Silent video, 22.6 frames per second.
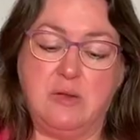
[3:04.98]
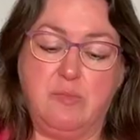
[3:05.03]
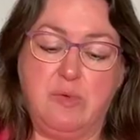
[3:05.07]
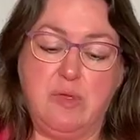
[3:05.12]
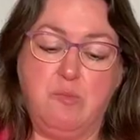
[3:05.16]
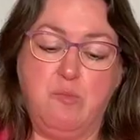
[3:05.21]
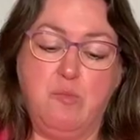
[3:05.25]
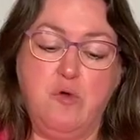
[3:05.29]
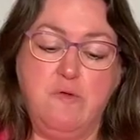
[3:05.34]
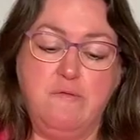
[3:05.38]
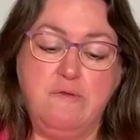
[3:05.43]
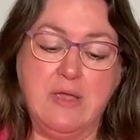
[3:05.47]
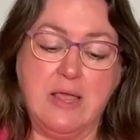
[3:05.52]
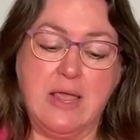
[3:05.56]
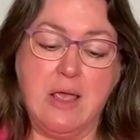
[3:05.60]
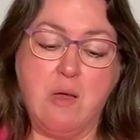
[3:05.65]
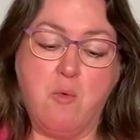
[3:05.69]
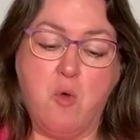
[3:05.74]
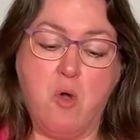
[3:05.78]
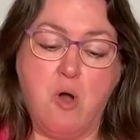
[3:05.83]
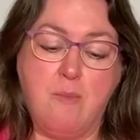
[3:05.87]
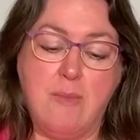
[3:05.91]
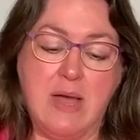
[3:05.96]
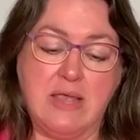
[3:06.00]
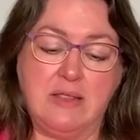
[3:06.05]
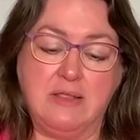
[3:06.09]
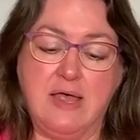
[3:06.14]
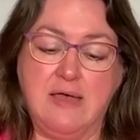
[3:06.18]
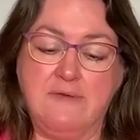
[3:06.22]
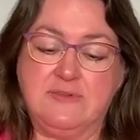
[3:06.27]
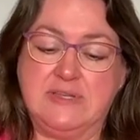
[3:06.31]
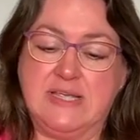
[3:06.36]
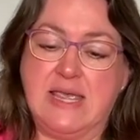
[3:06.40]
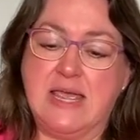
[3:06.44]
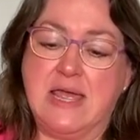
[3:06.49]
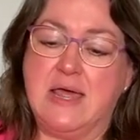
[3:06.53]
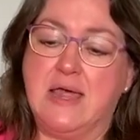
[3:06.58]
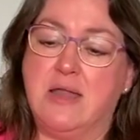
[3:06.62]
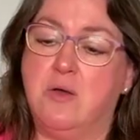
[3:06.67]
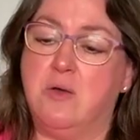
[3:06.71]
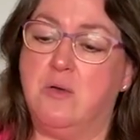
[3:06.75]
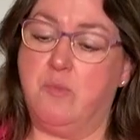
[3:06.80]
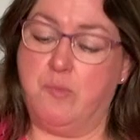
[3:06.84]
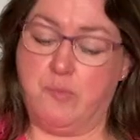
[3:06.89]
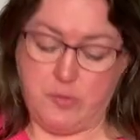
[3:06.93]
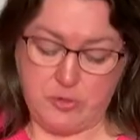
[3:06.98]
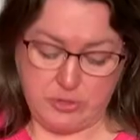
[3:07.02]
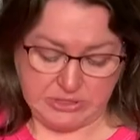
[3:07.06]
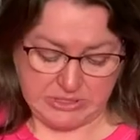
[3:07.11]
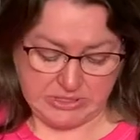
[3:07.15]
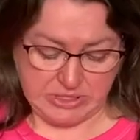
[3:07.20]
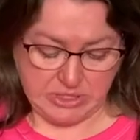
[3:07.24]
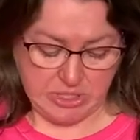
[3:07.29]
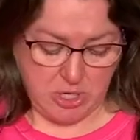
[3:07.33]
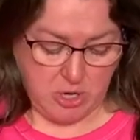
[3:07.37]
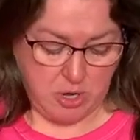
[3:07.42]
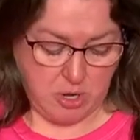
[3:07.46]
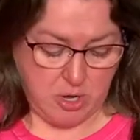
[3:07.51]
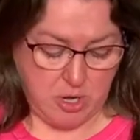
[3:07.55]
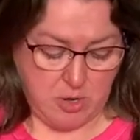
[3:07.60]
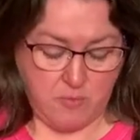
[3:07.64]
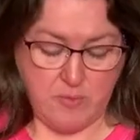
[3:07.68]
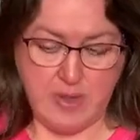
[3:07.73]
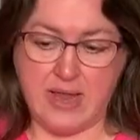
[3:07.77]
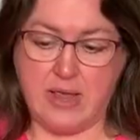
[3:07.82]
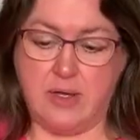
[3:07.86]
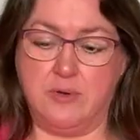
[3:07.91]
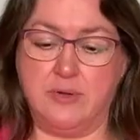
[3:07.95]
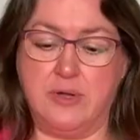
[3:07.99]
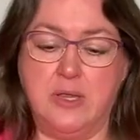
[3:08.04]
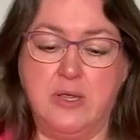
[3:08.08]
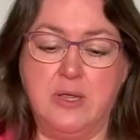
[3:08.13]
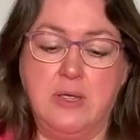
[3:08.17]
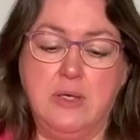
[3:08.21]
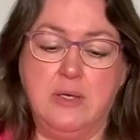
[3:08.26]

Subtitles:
to be moving it while my left hand puts the yarn around.